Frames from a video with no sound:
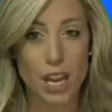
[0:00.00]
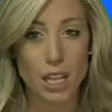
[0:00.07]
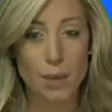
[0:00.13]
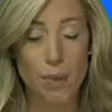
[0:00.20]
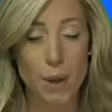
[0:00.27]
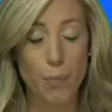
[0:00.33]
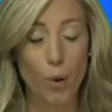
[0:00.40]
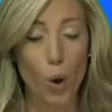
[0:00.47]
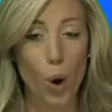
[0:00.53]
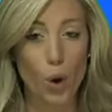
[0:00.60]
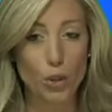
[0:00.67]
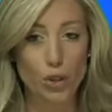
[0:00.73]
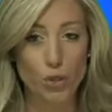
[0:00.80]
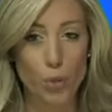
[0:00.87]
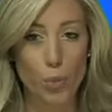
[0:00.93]
The paper
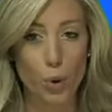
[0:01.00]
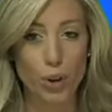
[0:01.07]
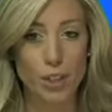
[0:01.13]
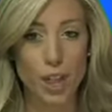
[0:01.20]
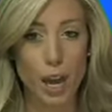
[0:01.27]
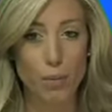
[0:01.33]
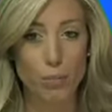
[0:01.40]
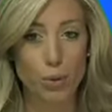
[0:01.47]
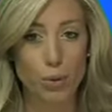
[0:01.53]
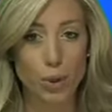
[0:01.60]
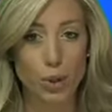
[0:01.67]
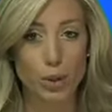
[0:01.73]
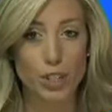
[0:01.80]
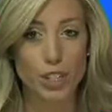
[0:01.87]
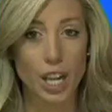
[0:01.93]
also reported that
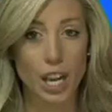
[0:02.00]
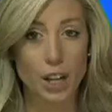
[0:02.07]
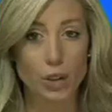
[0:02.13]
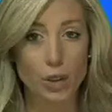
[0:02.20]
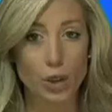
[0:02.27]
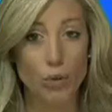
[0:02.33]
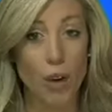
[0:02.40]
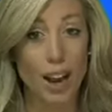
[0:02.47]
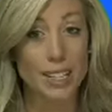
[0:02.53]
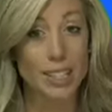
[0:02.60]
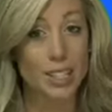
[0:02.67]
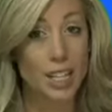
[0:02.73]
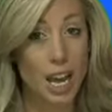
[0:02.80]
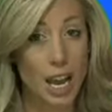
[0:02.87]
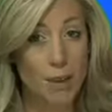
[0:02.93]
Bruker's sales could rise
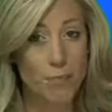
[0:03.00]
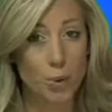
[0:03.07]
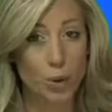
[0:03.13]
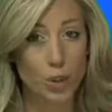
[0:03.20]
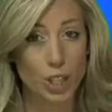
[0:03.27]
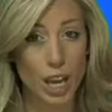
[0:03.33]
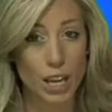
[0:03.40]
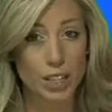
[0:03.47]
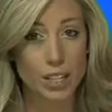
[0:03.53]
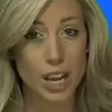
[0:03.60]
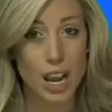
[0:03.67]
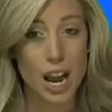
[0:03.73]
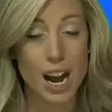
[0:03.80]
10%